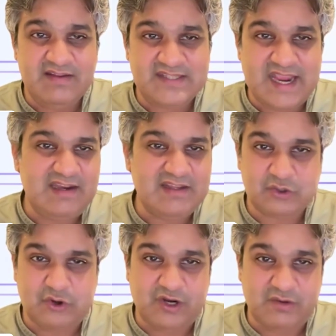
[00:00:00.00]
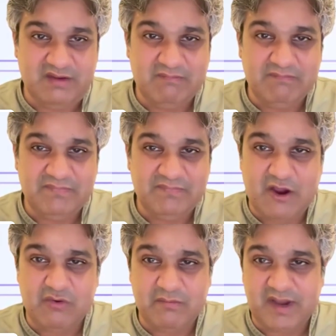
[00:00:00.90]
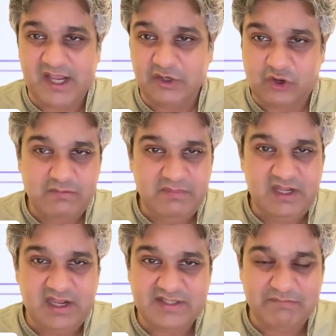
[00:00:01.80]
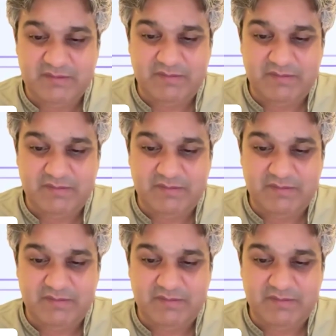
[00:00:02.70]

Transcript: Second is autonomy. Now, by autonomy, I simply